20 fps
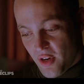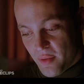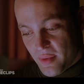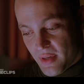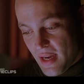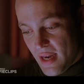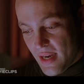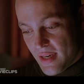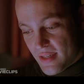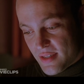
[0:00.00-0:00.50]

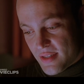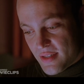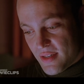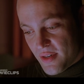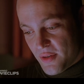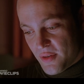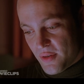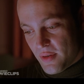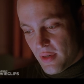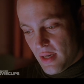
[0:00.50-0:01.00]
Arbogast.
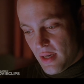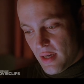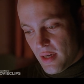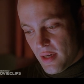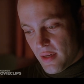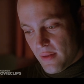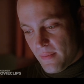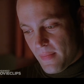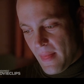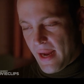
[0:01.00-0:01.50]
So
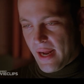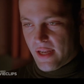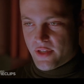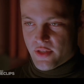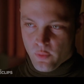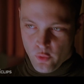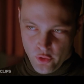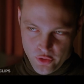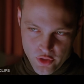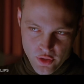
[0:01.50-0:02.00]
uh, I got
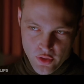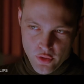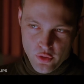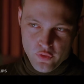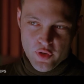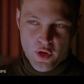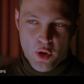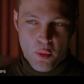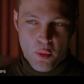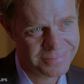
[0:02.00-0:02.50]
some work to do,
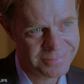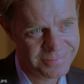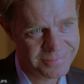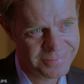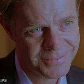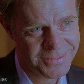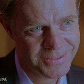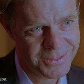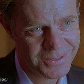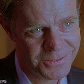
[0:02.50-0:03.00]
if
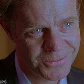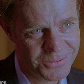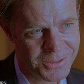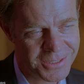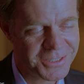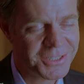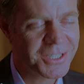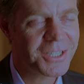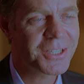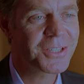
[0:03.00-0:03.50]
mind.
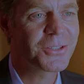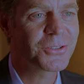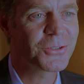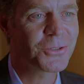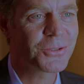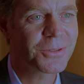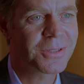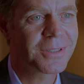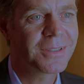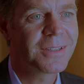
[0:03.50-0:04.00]
Well, to tell you the
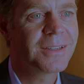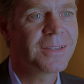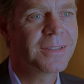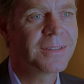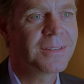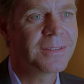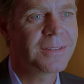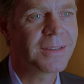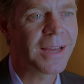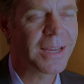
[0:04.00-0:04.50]
truth,
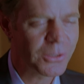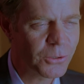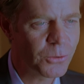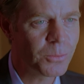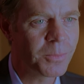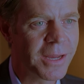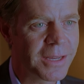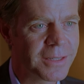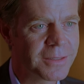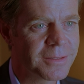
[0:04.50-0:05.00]
I
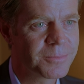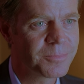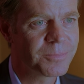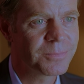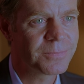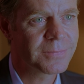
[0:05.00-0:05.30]
do mind.